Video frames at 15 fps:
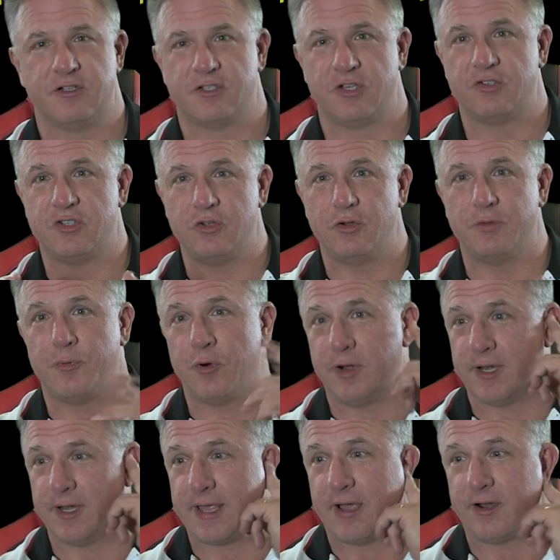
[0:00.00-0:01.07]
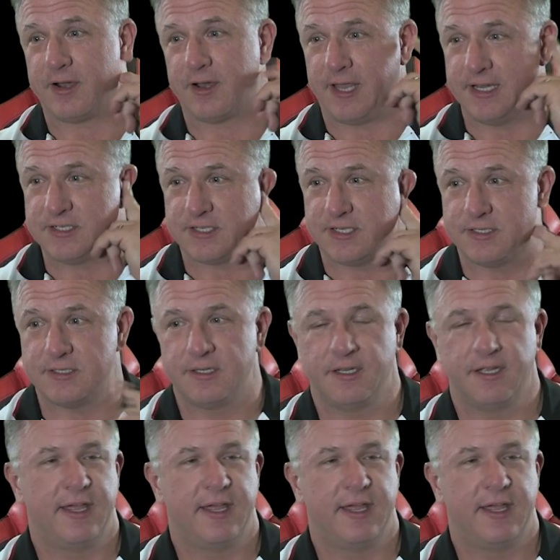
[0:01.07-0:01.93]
So 2 important calculations,